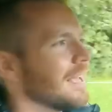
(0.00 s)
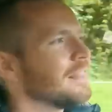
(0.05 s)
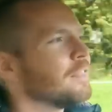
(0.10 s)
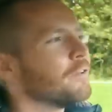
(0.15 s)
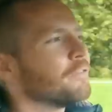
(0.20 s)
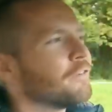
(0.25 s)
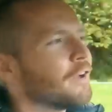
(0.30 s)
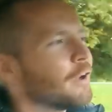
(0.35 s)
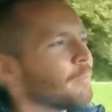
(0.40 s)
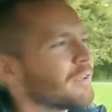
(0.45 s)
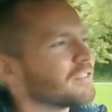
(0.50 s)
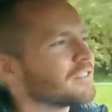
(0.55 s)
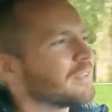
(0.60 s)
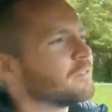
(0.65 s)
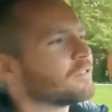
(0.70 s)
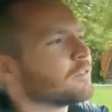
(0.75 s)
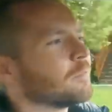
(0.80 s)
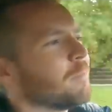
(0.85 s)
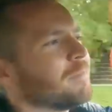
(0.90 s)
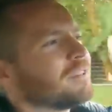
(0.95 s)
In the film, I
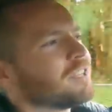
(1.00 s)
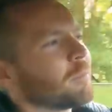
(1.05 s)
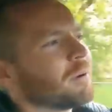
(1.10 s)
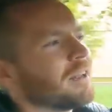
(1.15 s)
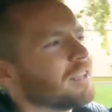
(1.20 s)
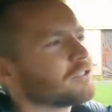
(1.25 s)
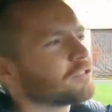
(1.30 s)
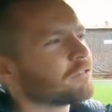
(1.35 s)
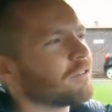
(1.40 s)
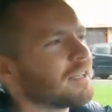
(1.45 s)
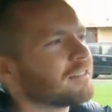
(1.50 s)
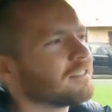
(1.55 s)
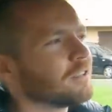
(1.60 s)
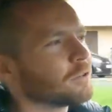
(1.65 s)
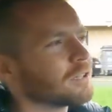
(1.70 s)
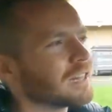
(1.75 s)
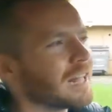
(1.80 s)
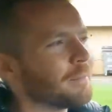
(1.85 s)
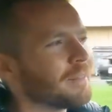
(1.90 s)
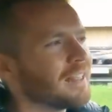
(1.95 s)
seem to remember Dominic
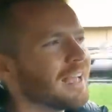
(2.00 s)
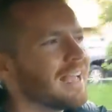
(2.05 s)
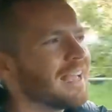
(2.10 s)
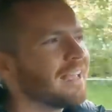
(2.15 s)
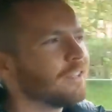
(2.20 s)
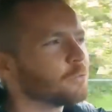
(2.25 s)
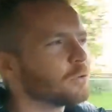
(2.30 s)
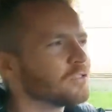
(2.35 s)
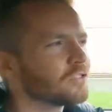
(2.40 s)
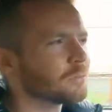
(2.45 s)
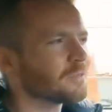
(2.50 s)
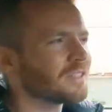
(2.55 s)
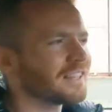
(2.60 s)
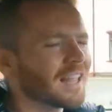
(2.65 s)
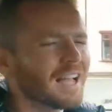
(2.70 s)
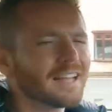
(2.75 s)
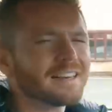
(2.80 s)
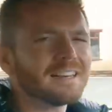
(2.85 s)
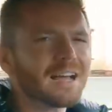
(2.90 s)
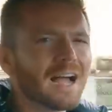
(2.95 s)
Toretto claiming that his was
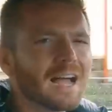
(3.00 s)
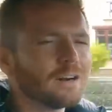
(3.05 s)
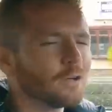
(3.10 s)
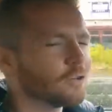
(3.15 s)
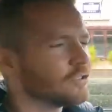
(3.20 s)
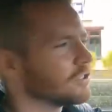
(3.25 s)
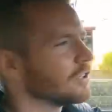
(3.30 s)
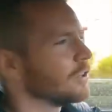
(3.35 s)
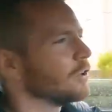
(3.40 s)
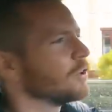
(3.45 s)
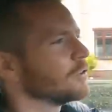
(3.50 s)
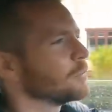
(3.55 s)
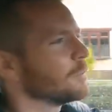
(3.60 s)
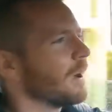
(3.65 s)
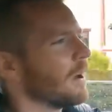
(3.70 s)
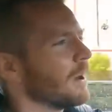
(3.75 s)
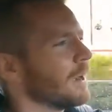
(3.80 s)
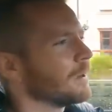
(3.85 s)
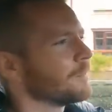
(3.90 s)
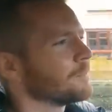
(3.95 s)
something like 900
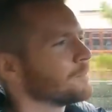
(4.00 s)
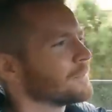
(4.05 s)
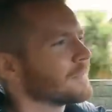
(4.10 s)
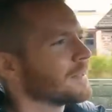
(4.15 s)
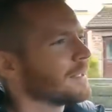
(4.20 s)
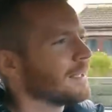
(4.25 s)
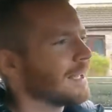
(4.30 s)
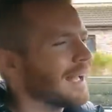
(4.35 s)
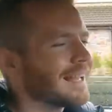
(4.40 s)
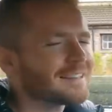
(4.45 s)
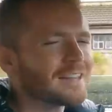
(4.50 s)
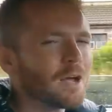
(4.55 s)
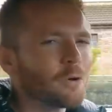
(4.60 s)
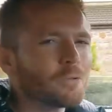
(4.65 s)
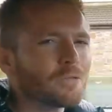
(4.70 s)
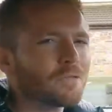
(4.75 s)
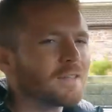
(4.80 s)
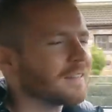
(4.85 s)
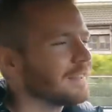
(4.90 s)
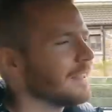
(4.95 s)
horsepower. I
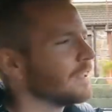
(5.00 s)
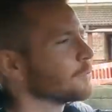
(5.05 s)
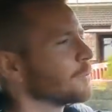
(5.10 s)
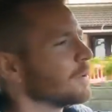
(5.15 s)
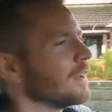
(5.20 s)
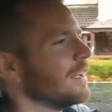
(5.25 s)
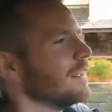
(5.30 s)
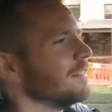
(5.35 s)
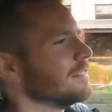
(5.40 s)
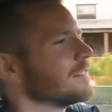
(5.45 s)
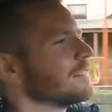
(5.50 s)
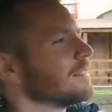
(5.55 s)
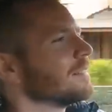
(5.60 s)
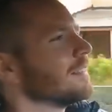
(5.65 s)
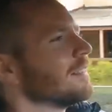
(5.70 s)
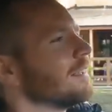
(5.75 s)
don't think this one is.